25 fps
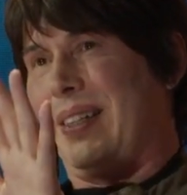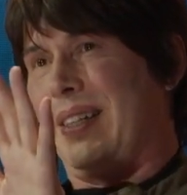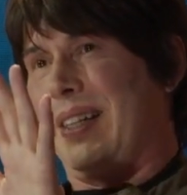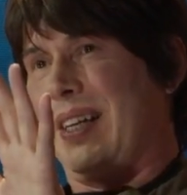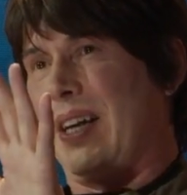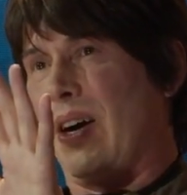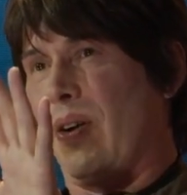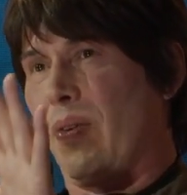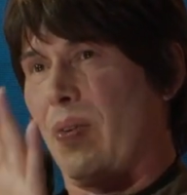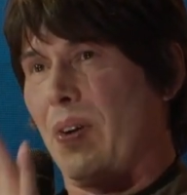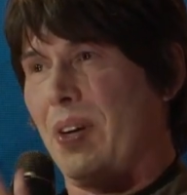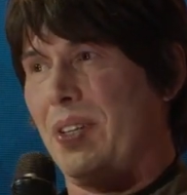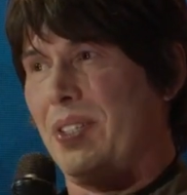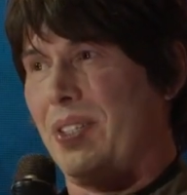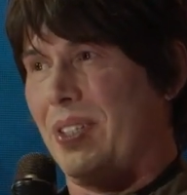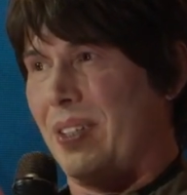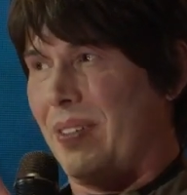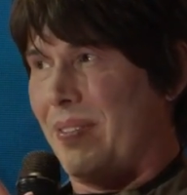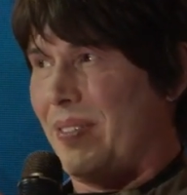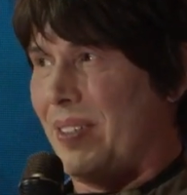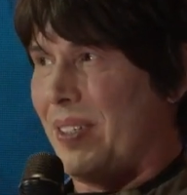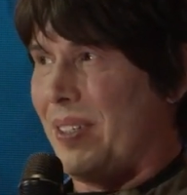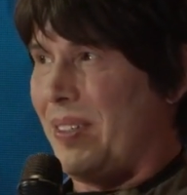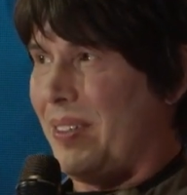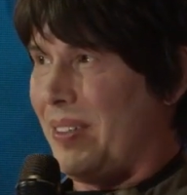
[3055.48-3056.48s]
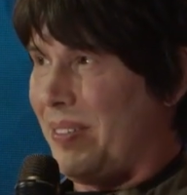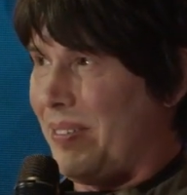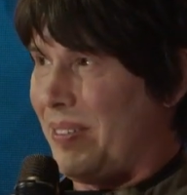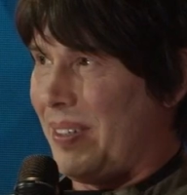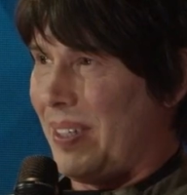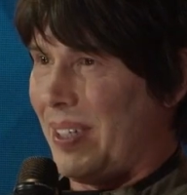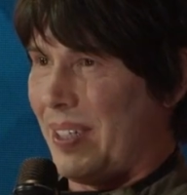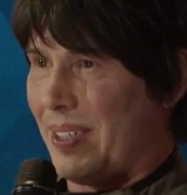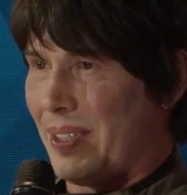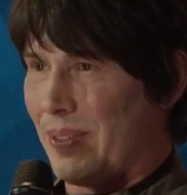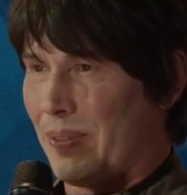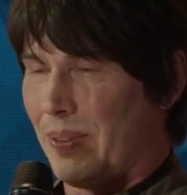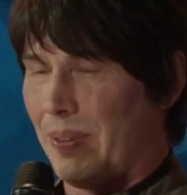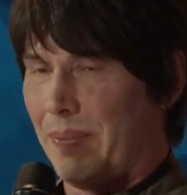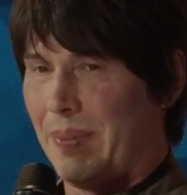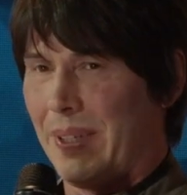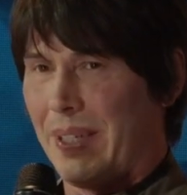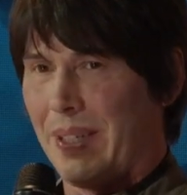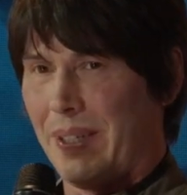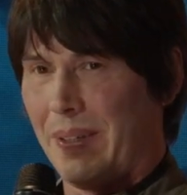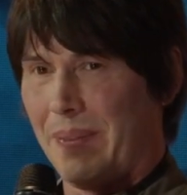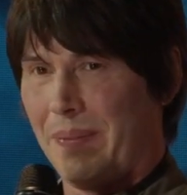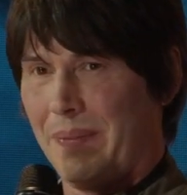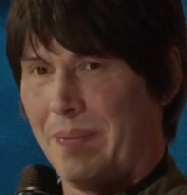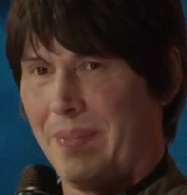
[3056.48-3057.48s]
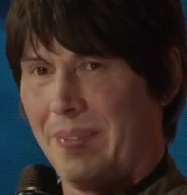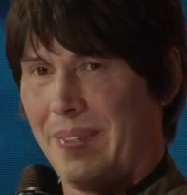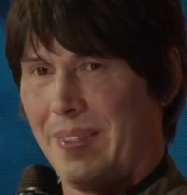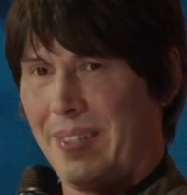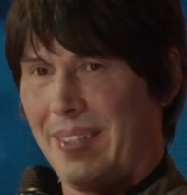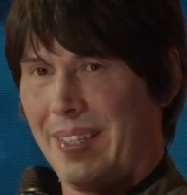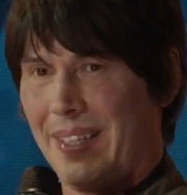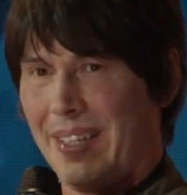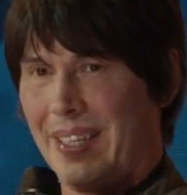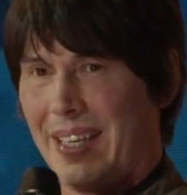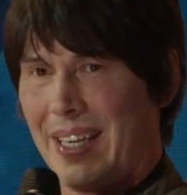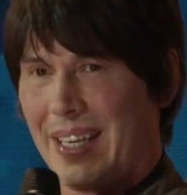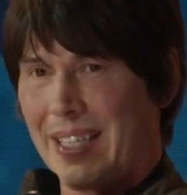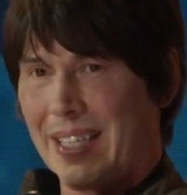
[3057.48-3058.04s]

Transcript: the origin of the universe will become an